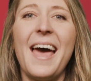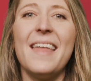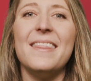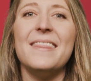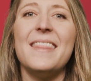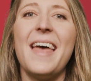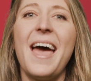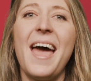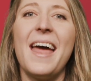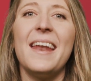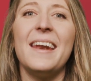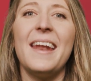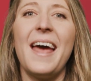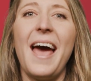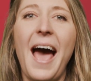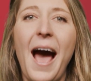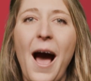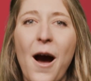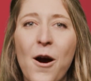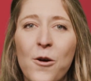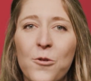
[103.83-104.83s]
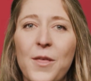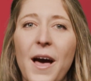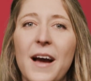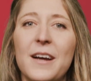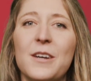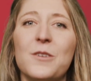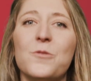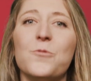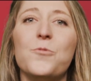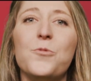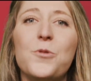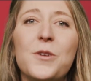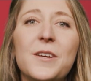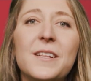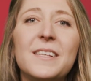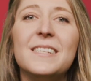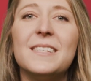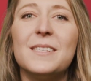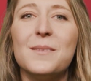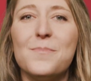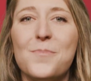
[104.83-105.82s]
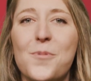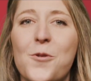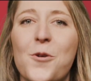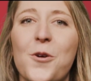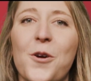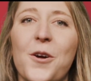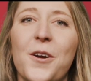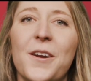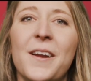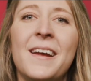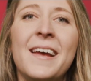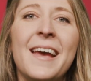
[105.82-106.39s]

and then how that could really support